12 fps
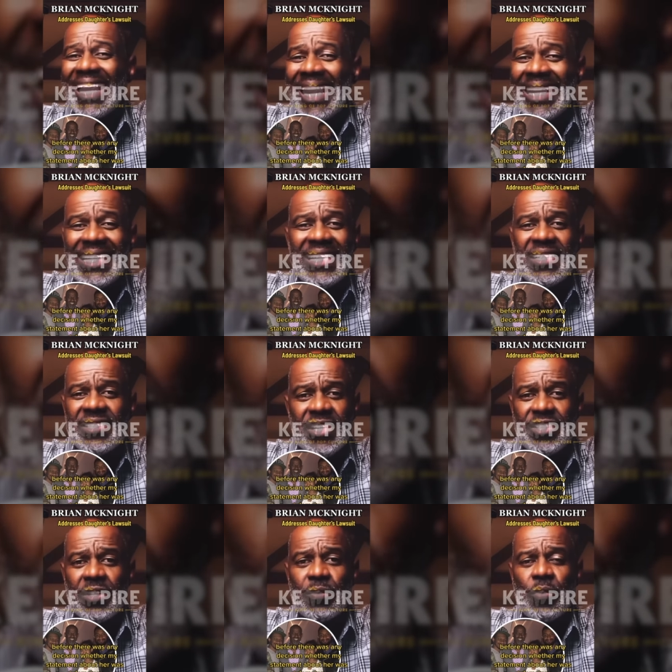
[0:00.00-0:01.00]
any
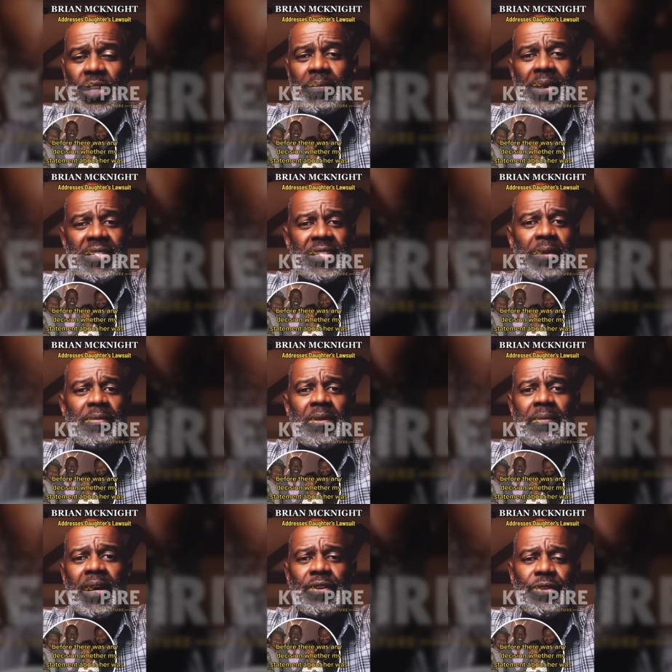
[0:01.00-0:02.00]
decision whether my statement about